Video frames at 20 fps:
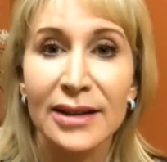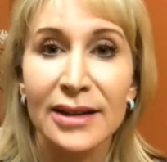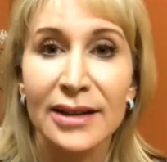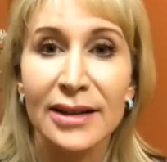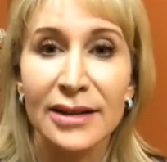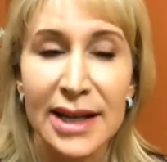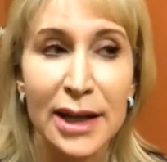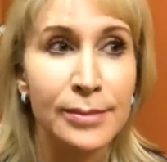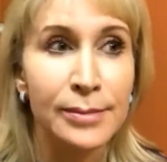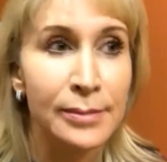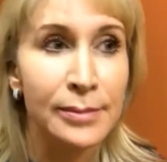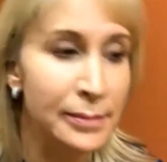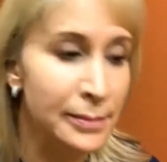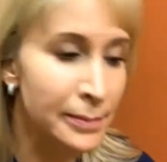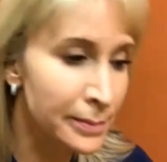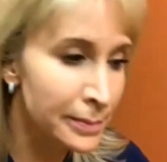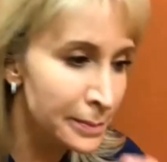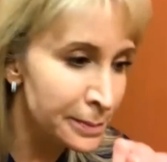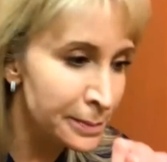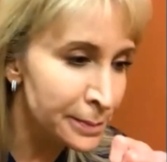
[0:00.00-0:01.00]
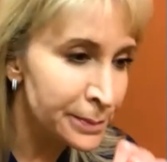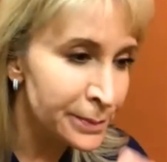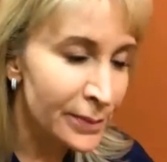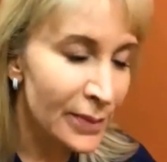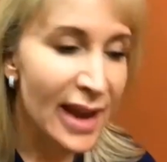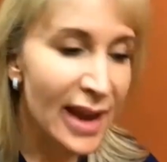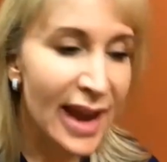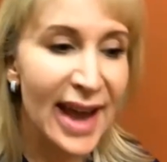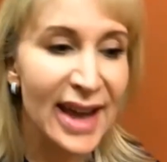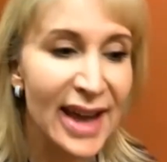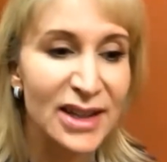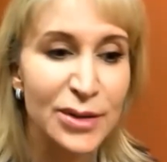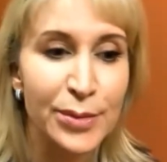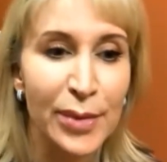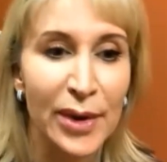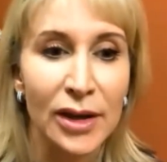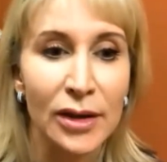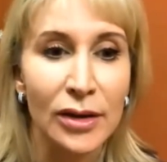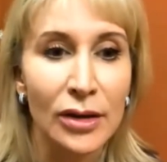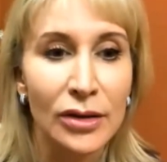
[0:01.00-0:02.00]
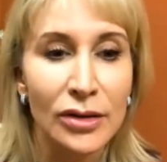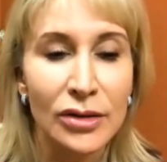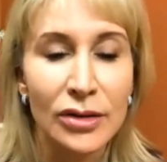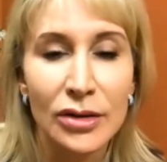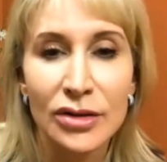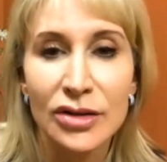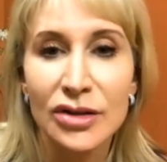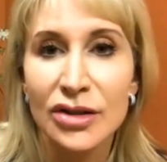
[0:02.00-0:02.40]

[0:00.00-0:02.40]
team has been